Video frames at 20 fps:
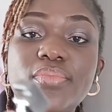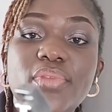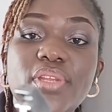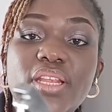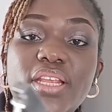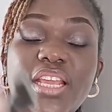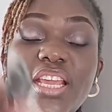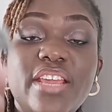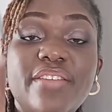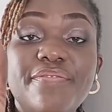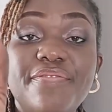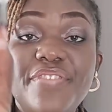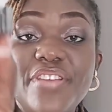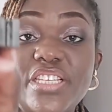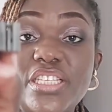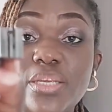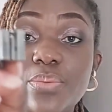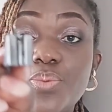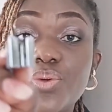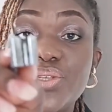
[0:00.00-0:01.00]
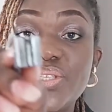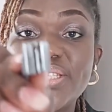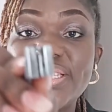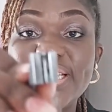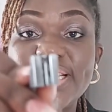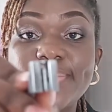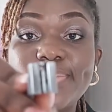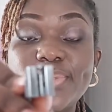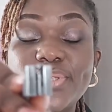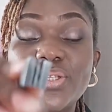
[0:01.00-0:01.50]
invisible
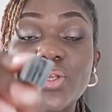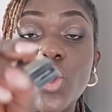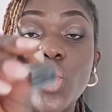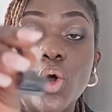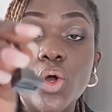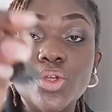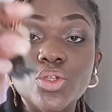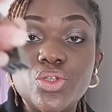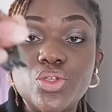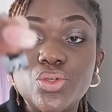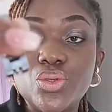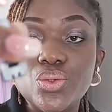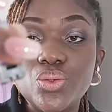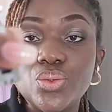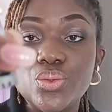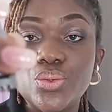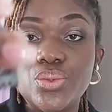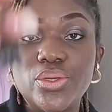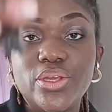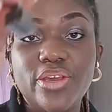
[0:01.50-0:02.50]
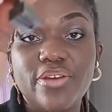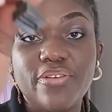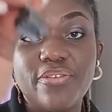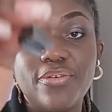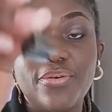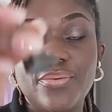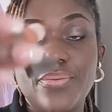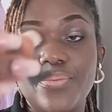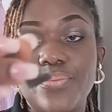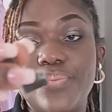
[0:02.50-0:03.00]
zips onto
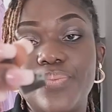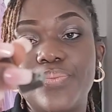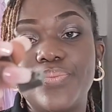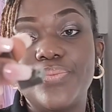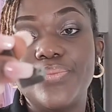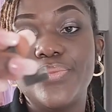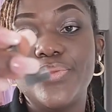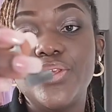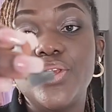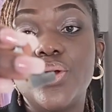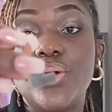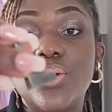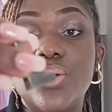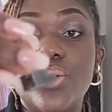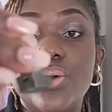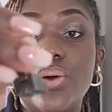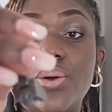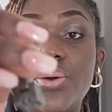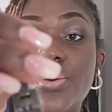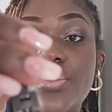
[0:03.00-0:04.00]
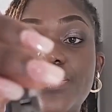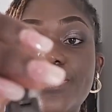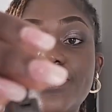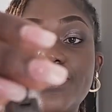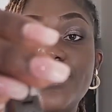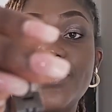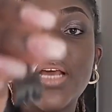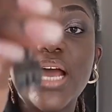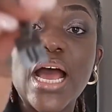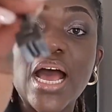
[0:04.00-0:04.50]
your
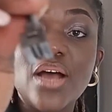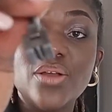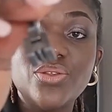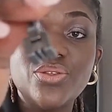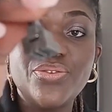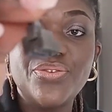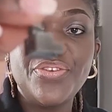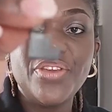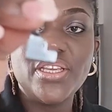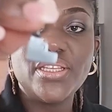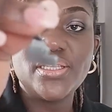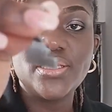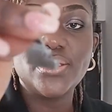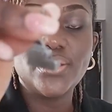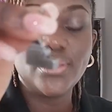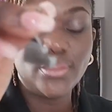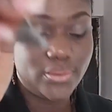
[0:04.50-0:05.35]
outfits.